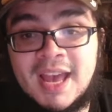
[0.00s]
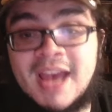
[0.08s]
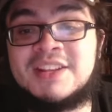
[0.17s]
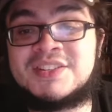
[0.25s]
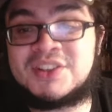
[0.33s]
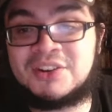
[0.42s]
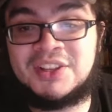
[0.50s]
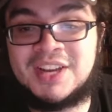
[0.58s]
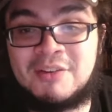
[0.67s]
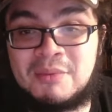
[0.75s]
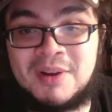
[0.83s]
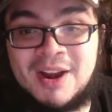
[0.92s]
And he's certainly
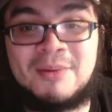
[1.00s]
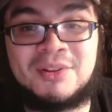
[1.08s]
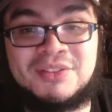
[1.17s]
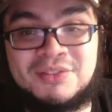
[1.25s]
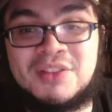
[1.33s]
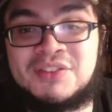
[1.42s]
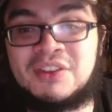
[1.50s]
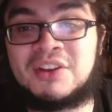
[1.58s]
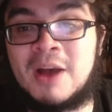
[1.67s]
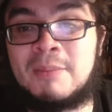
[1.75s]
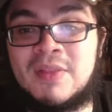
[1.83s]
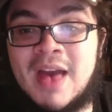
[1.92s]
never been able to
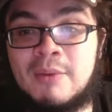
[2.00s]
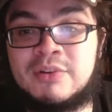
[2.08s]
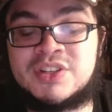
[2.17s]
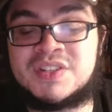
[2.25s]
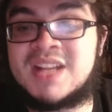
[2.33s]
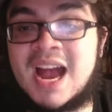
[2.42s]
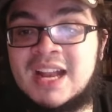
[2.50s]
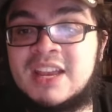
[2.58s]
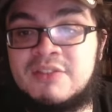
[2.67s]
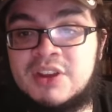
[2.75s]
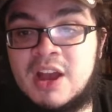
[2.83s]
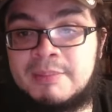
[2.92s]
couple that with just not
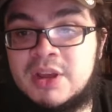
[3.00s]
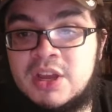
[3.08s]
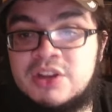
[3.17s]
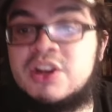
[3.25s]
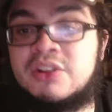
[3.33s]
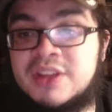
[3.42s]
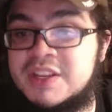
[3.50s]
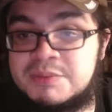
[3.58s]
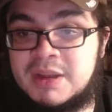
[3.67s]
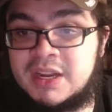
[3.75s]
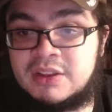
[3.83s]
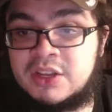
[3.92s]
giving up nearly as
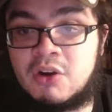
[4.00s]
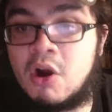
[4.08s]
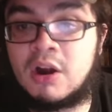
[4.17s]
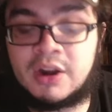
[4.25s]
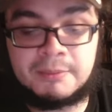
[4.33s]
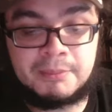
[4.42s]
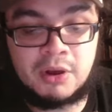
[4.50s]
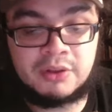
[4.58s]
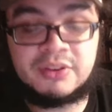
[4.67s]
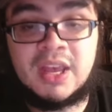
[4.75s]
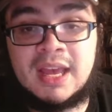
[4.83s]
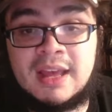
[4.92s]
many, you know, hard hit balls.